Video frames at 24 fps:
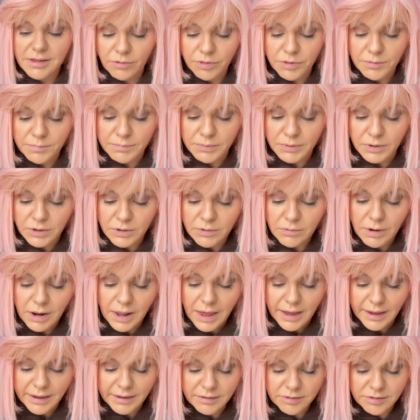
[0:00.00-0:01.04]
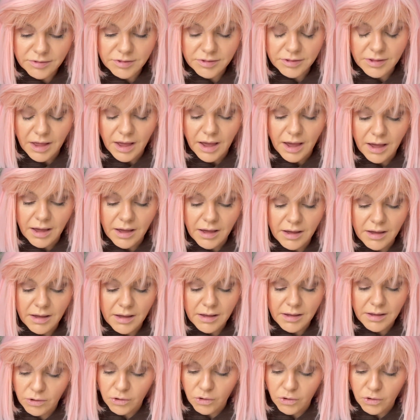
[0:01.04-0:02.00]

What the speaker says: The blue lights are